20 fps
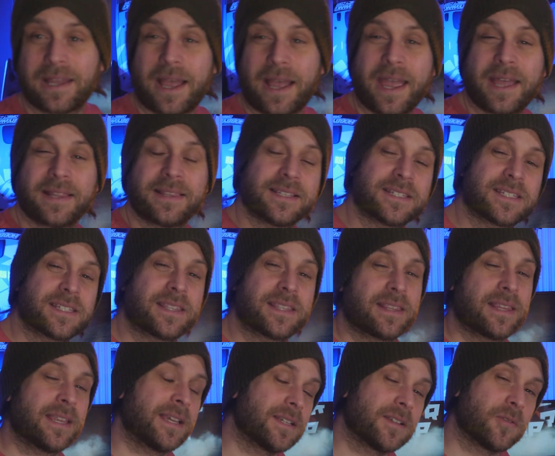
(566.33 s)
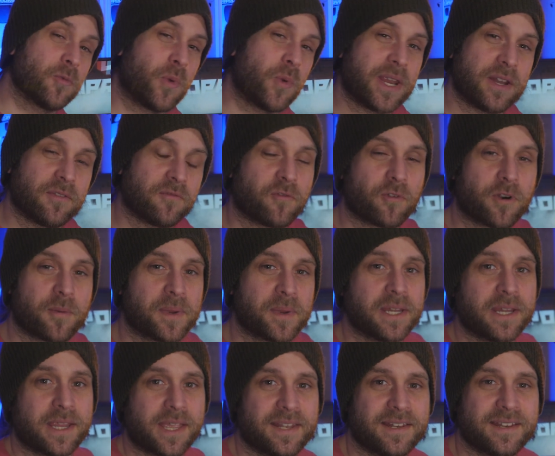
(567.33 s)
I had this thing waiting for
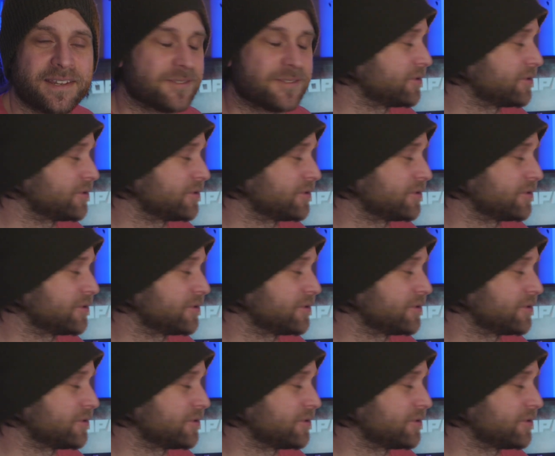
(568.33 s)
me and it